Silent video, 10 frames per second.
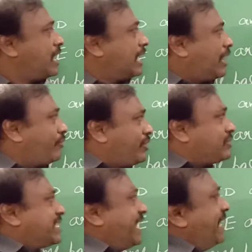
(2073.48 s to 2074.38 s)
Now
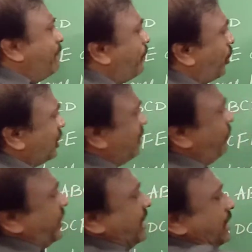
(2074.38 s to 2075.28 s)
you see in both the
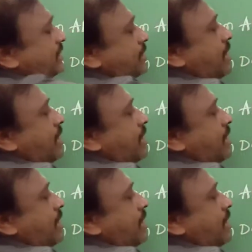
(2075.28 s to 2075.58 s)
figures,